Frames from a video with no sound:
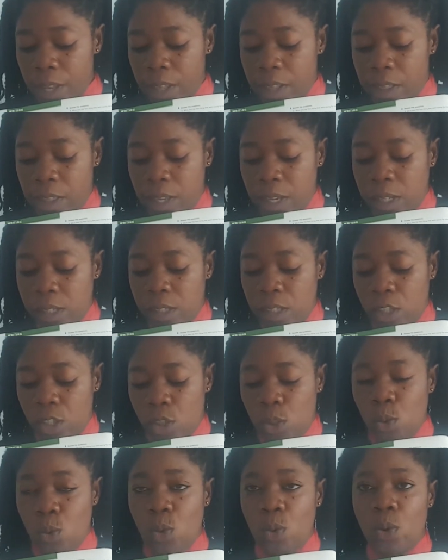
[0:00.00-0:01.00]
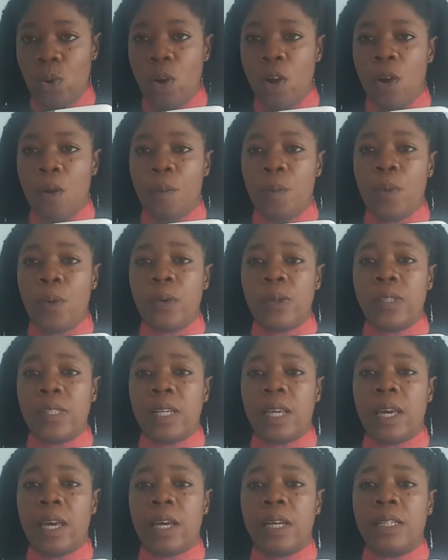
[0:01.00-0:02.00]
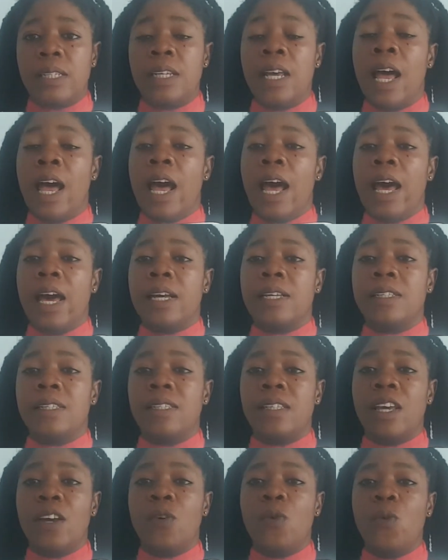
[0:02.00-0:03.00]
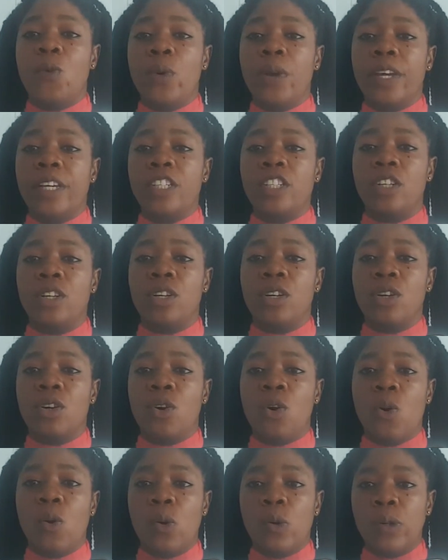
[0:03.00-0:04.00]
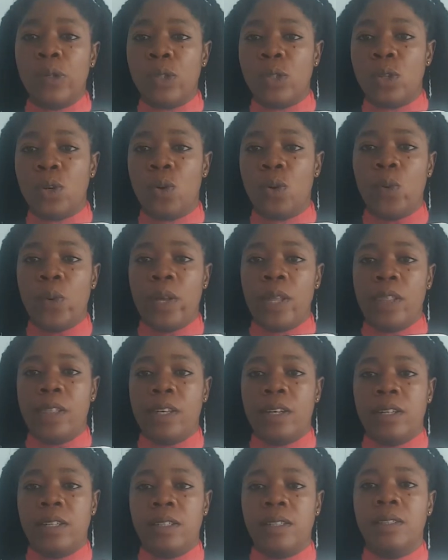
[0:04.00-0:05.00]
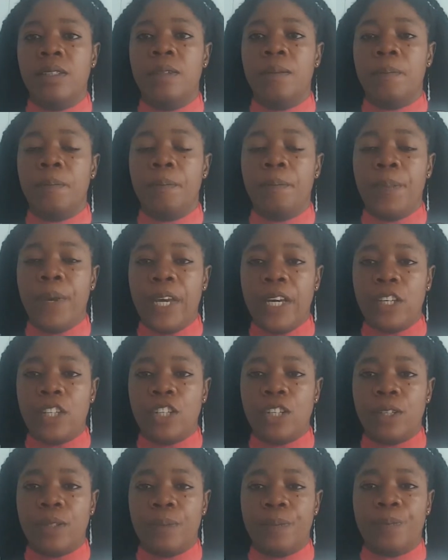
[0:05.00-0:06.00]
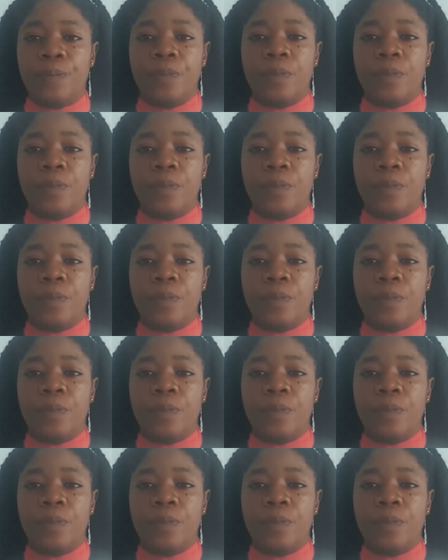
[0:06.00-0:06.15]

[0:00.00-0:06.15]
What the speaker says: these two postcards and say which goes with the picture.